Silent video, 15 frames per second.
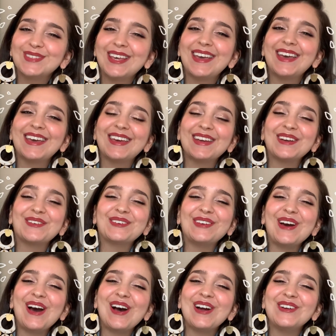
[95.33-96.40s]
here we
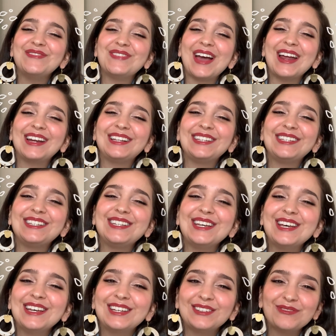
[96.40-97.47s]
are, finally
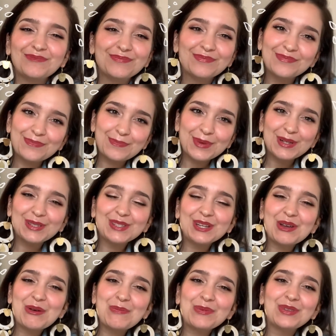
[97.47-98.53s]
built
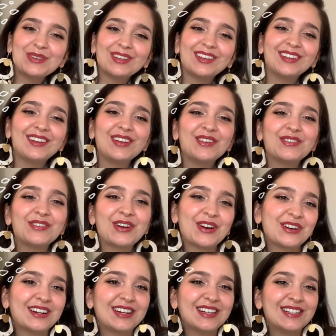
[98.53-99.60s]
up enough
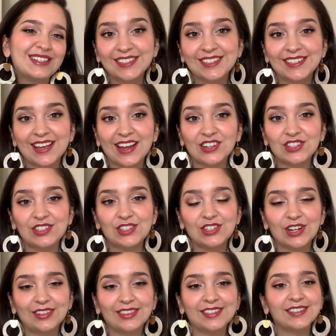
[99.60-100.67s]
courage to actually
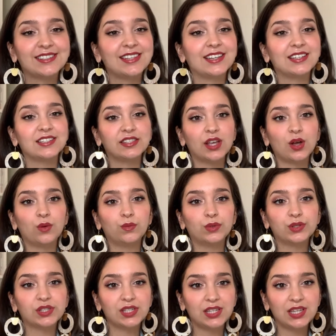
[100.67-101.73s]
start this thing. So we'll
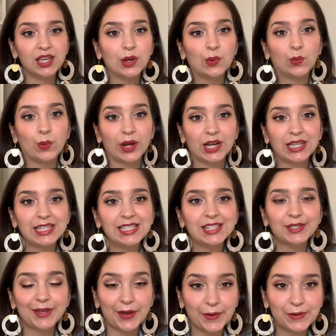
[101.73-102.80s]
see where this
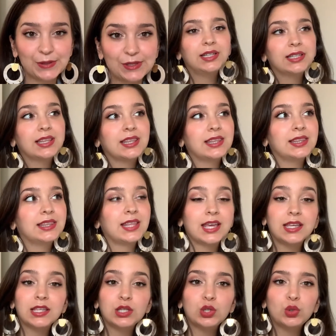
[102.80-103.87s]
goes.
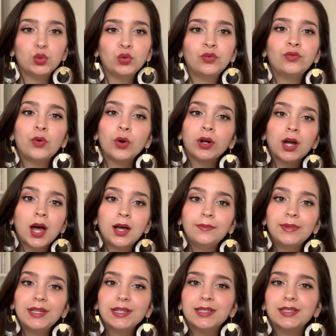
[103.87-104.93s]
Thank you for
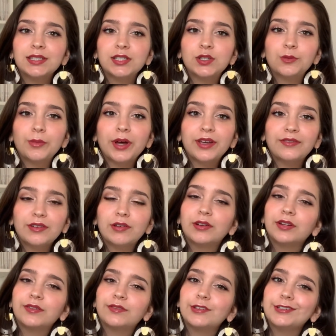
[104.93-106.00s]
coming to my
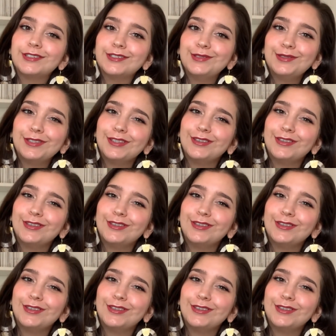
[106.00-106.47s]
very first YouTube